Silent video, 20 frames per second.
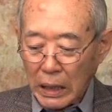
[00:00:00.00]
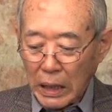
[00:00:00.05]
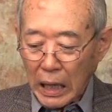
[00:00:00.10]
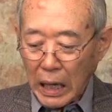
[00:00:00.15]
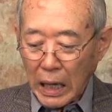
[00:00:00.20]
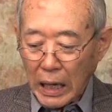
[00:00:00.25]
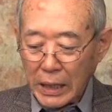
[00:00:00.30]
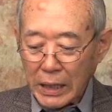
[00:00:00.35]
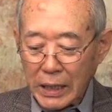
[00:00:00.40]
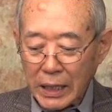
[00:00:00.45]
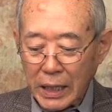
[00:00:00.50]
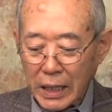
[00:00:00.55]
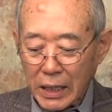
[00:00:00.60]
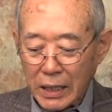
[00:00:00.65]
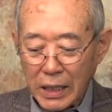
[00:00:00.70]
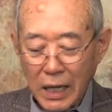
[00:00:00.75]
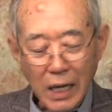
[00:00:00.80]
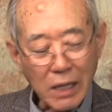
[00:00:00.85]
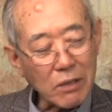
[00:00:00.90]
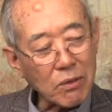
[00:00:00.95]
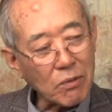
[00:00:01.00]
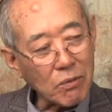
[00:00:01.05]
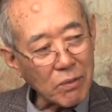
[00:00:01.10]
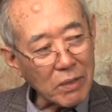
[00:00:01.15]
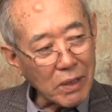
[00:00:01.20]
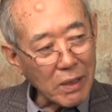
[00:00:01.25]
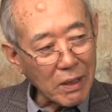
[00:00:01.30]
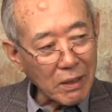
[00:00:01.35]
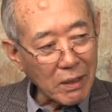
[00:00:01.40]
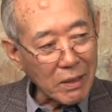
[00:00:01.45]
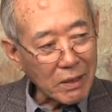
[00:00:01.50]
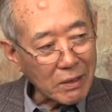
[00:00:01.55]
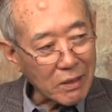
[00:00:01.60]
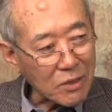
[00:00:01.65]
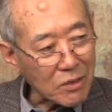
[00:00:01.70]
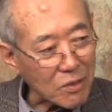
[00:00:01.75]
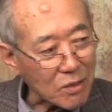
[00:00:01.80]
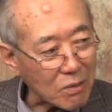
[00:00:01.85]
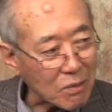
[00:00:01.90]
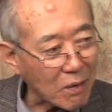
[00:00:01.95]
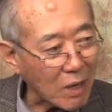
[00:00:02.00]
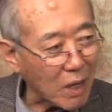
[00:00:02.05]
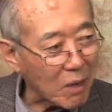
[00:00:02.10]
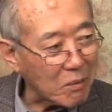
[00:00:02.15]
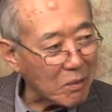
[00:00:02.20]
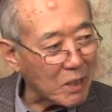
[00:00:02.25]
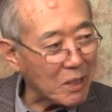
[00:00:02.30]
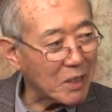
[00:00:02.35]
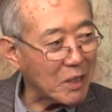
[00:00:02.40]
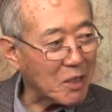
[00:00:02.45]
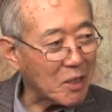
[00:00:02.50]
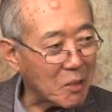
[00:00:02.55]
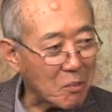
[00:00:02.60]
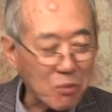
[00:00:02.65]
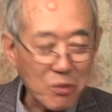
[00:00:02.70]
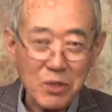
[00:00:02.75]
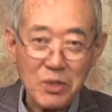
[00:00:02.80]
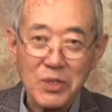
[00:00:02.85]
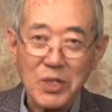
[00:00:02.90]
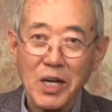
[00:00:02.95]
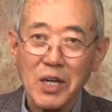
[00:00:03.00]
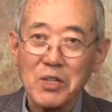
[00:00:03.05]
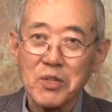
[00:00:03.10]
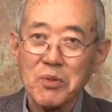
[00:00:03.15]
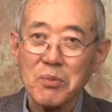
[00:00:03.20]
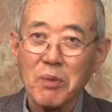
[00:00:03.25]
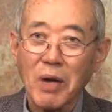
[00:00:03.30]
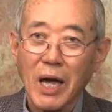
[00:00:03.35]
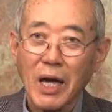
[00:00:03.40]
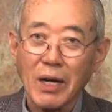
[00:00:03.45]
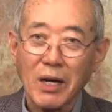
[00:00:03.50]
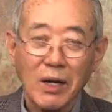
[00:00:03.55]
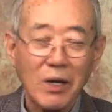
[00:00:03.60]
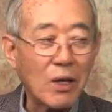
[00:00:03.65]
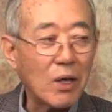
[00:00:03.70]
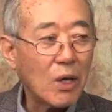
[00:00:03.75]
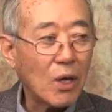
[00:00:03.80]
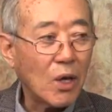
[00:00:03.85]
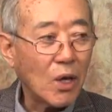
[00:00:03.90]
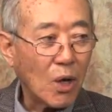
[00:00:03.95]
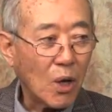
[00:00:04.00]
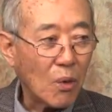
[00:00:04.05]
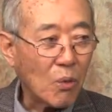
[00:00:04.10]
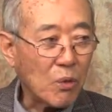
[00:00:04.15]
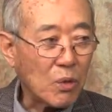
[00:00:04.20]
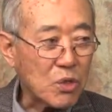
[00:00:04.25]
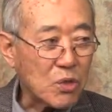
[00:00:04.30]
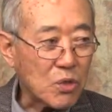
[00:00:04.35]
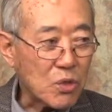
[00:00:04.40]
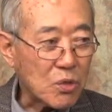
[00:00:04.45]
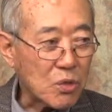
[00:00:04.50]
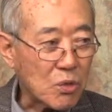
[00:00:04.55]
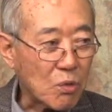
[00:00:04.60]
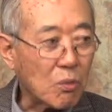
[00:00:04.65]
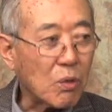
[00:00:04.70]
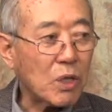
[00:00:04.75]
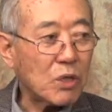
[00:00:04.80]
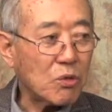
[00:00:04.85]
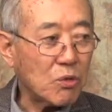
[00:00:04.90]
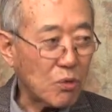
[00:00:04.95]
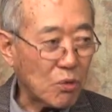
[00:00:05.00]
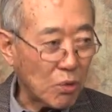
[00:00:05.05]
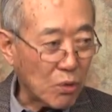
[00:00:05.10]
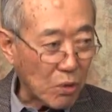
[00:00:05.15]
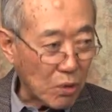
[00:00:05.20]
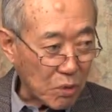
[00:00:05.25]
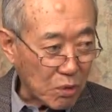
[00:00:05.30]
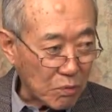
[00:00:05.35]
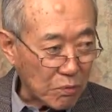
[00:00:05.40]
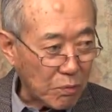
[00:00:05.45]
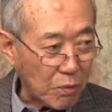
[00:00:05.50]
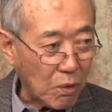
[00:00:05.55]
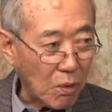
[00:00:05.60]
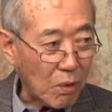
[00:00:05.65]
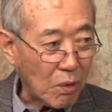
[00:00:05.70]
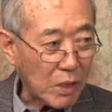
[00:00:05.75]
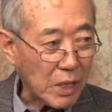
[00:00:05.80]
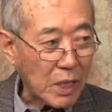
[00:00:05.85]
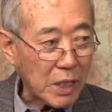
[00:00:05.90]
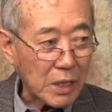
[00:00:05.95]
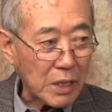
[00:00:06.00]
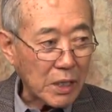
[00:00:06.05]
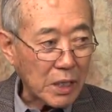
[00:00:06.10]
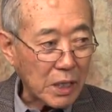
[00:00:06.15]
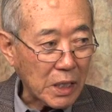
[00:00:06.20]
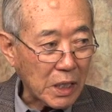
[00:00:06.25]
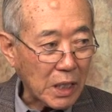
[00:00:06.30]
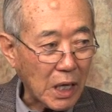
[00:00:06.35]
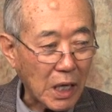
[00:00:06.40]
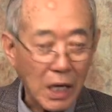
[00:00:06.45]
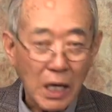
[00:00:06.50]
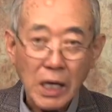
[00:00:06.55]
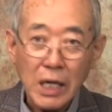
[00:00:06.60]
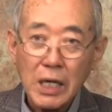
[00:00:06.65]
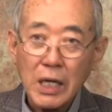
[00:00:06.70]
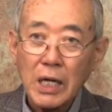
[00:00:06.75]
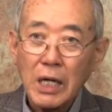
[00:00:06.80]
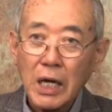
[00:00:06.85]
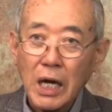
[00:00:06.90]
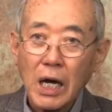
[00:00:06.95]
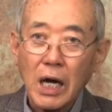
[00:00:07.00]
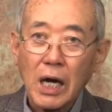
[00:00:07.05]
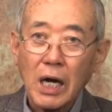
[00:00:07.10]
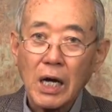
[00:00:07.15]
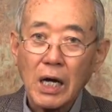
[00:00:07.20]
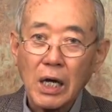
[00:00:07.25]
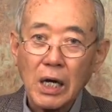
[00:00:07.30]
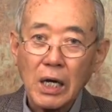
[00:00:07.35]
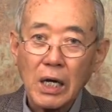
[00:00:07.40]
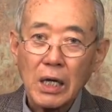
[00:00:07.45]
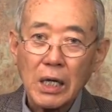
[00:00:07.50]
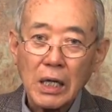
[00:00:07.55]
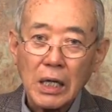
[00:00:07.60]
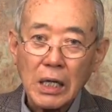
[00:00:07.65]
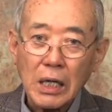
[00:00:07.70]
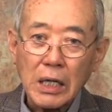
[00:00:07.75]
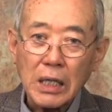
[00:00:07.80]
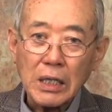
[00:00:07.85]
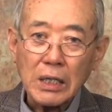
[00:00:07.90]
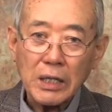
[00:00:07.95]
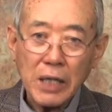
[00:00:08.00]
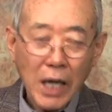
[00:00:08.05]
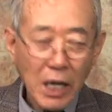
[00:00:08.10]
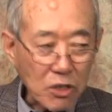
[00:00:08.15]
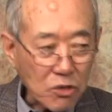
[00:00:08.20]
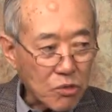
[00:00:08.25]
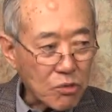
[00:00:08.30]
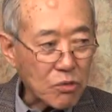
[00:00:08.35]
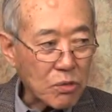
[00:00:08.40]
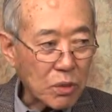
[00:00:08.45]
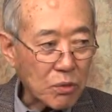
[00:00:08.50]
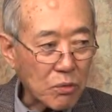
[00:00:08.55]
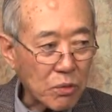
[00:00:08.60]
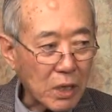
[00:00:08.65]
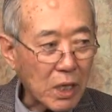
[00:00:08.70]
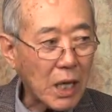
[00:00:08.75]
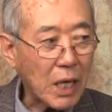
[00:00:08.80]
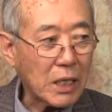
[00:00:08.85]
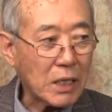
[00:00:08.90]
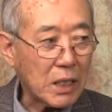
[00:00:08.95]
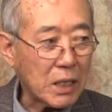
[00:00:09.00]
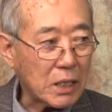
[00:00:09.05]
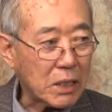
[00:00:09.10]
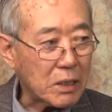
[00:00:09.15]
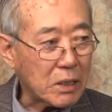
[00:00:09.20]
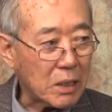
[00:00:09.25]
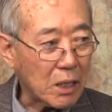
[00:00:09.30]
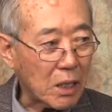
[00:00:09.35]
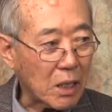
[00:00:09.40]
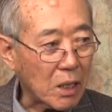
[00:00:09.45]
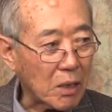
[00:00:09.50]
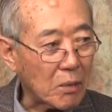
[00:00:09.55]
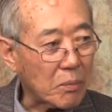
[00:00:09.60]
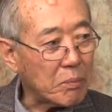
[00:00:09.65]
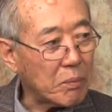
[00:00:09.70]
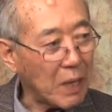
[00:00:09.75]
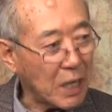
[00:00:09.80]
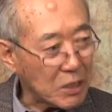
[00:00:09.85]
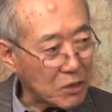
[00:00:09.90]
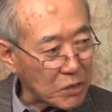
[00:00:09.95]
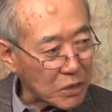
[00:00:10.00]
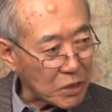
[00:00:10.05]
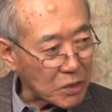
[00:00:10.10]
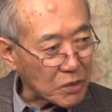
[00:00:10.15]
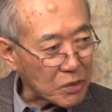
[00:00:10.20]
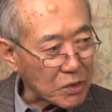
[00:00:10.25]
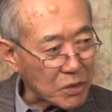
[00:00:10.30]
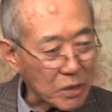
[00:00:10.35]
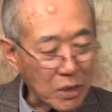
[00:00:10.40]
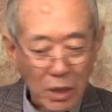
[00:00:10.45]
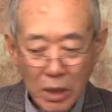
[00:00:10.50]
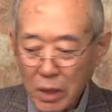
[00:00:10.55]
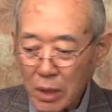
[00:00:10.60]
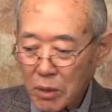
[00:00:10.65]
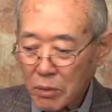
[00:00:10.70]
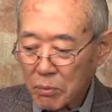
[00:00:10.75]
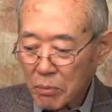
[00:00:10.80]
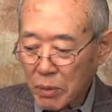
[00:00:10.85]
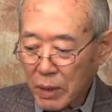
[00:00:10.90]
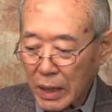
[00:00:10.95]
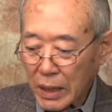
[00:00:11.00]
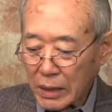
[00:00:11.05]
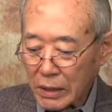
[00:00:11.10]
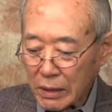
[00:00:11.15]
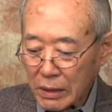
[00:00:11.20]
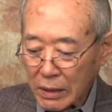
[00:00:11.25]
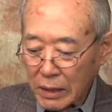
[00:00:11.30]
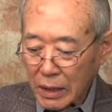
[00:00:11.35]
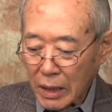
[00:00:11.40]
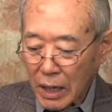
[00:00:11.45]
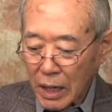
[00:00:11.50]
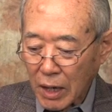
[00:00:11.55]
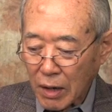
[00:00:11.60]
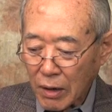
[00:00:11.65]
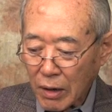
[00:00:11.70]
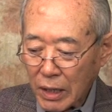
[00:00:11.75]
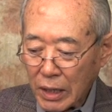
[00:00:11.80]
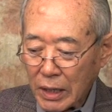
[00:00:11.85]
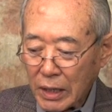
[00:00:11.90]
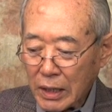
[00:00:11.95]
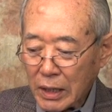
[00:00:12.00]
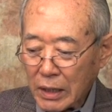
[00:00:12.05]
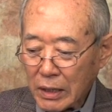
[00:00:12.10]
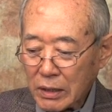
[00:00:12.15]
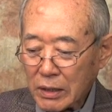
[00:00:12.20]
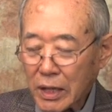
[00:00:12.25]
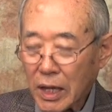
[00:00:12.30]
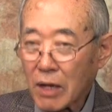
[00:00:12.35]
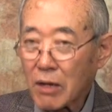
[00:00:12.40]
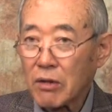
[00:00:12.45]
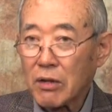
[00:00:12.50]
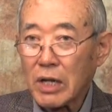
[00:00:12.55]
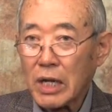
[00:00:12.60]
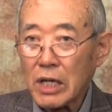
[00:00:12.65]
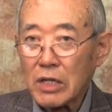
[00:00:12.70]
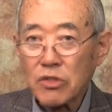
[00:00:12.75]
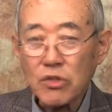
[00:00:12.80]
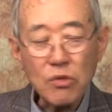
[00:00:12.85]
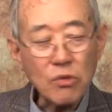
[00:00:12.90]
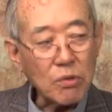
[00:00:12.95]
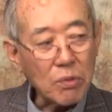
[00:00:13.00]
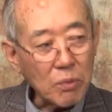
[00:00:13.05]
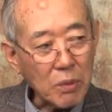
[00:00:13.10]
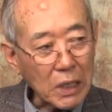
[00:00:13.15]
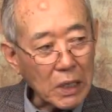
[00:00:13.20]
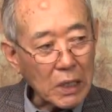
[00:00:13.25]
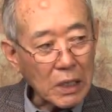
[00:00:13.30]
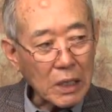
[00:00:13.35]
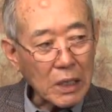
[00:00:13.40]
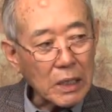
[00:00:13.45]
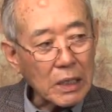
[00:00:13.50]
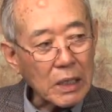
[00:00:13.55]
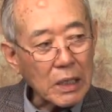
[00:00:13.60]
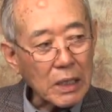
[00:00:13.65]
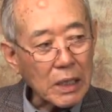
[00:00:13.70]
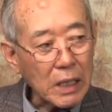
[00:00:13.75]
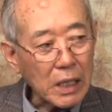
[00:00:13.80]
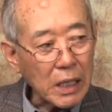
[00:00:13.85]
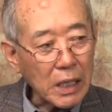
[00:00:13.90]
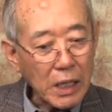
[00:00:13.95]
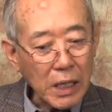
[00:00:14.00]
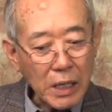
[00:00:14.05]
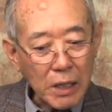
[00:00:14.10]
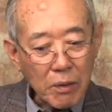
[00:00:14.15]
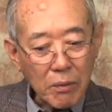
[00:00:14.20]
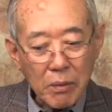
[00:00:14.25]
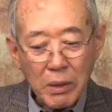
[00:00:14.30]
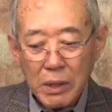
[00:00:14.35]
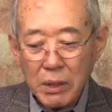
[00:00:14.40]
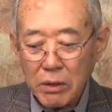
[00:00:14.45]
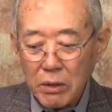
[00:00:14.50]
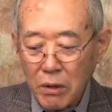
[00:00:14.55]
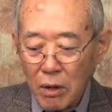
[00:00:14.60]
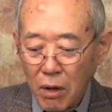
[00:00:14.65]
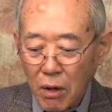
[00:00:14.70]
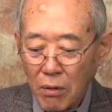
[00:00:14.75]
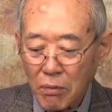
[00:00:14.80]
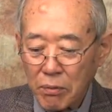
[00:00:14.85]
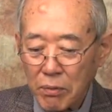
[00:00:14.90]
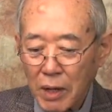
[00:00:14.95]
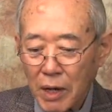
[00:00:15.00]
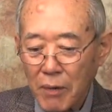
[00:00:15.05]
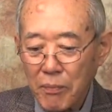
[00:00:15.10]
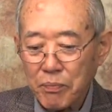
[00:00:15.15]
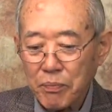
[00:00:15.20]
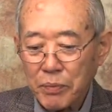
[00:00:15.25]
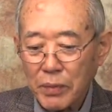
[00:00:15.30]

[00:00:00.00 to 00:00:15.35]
I cannot really describe it in a precise manner what to look for in the texture-related basis. But there needs to be a little bit of,